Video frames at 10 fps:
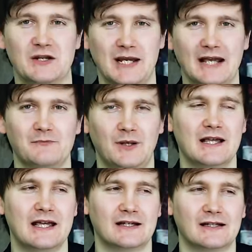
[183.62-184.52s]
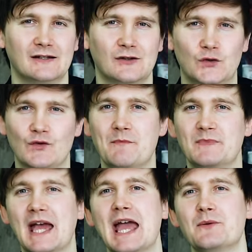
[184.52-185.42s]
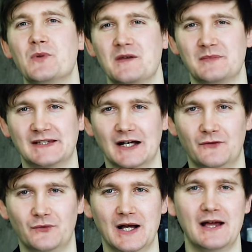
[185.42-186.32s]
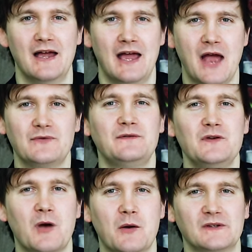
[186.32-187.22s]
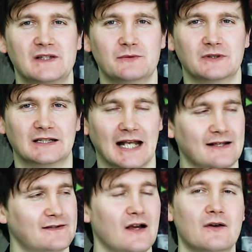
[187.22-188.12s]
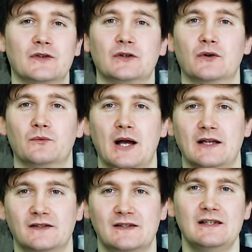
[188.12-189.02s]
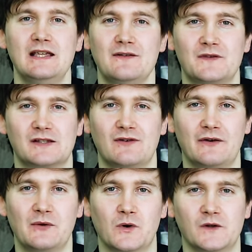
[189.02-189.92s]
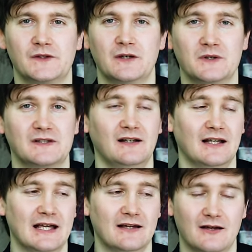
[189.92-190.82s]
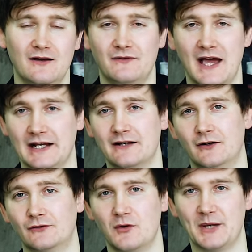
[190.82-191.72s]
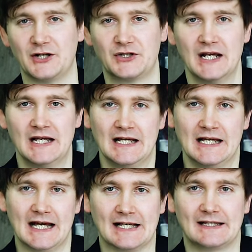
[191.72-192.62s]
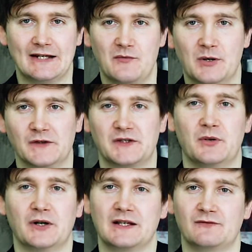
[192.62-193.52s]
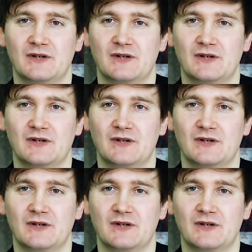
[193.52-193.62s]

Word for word: he began playing a grim game with himself where every few moments he would glance over the gunwale to see if the surrounding water was clear of any and all rubbish. As he reported upon his